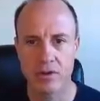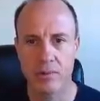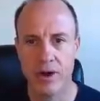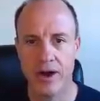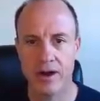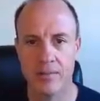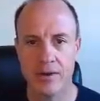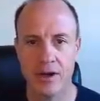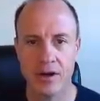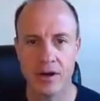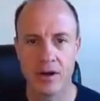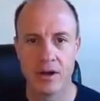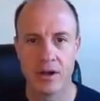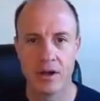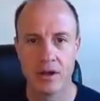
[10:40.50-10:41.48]
to the bottom
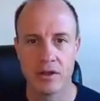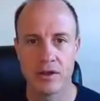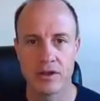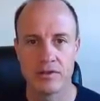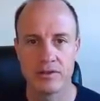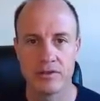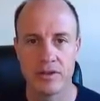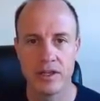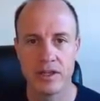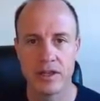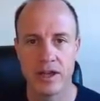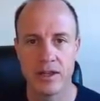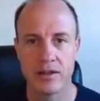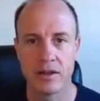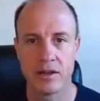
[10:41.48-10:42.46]
here, you can see
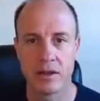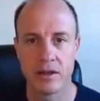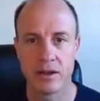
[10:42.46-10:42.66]
that